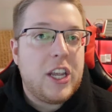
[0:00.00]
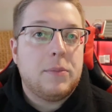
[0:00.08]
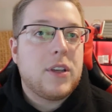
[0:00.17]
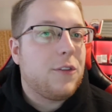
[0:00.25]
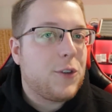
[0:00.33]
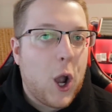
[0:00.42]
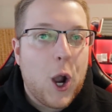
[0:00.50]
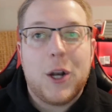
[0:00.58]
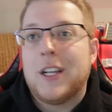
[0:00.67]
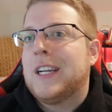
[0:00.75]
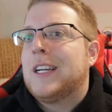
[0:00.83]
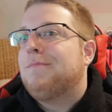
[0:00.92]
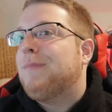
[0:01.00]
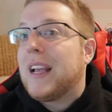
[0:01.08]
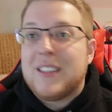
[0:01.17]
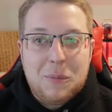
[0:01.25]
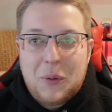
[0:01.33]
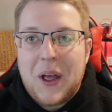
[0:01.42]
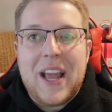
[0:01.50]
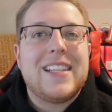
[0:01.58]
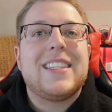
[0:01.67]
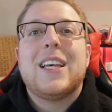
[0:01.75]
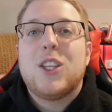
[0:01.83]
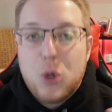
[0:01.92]
teams off guard, make some
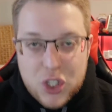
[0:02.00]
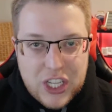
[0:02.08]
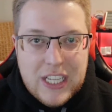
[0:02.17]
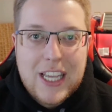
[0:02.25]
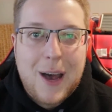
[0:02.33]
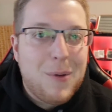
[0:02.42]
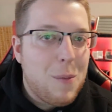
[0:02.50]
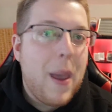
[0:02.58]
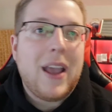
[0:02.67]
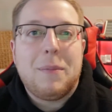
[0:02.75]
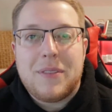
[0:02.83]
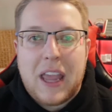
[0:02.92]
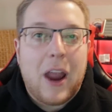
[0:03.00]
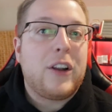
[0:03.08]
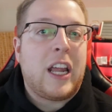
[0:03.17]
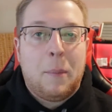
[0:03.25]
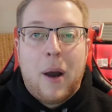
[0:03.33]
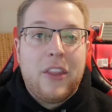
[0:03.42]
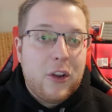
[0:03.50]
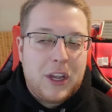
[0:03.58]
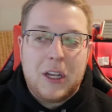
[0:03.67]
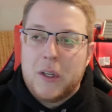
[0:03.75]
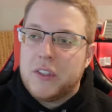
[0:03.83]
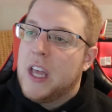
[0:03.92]
plays, switch things up, make them scared, get them on their
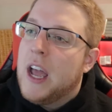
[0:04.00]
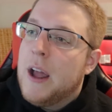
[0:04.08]
heels.